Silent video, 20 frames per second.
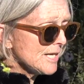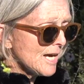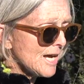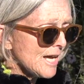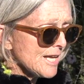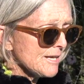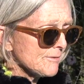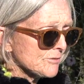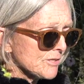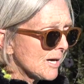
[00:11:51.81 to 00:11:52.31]
I
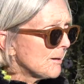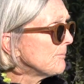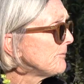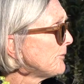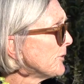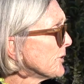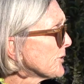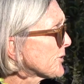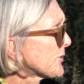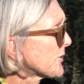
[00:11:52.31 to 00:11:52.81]
have come
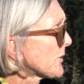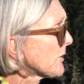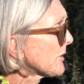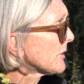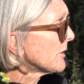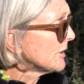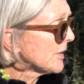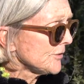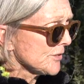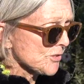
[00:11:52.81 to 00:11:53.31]
full
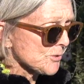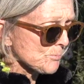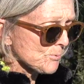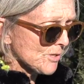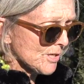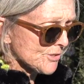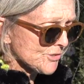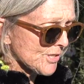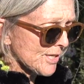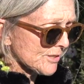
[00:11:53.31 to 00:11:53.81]
circle on this
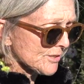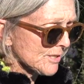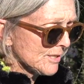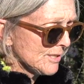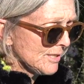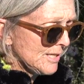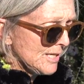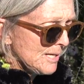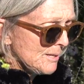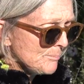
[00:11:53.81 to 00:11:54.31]
project,
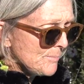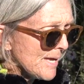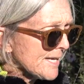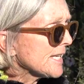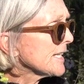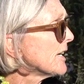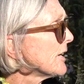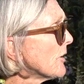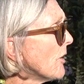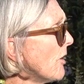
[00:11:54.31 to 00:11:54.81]

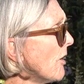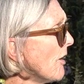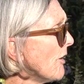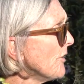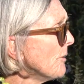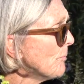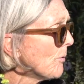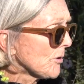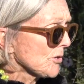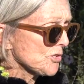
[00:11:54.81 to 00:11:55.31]
making it all
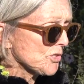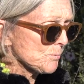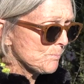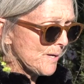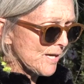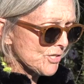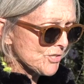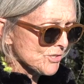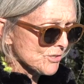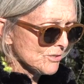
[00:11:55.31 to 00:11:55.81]
the more
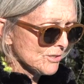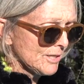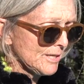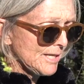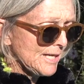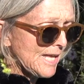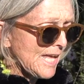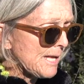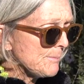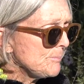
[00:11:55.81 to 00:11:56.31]
special
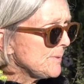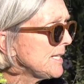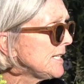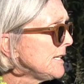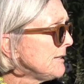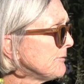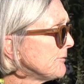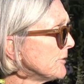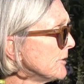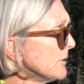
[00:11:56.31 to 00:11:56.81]
and
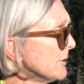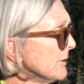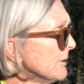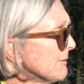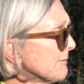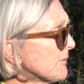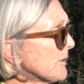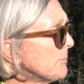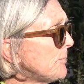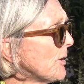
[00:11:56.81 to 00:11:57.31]
meaningful
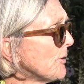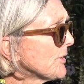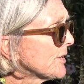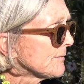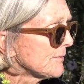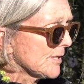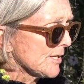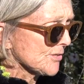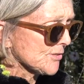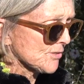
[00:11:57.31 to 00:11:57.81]
for both
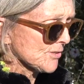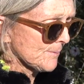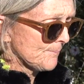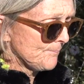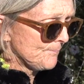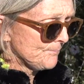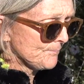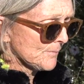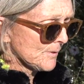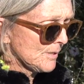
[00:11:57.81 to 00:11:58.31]
of us.
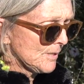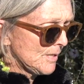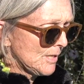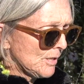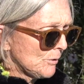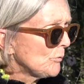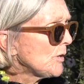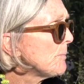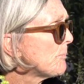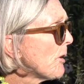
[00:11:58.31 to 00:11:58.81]

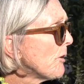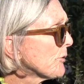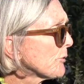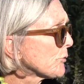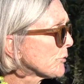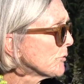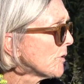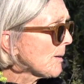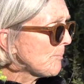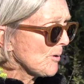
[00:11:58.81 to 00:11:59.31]
We both
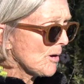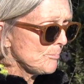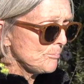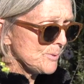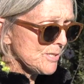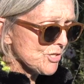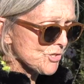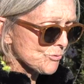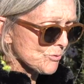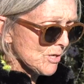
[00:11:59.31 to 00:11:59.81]
grew up on
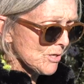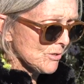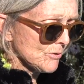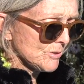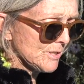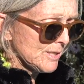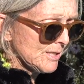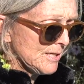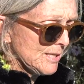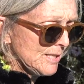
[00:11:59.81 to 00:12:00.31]
Beach Road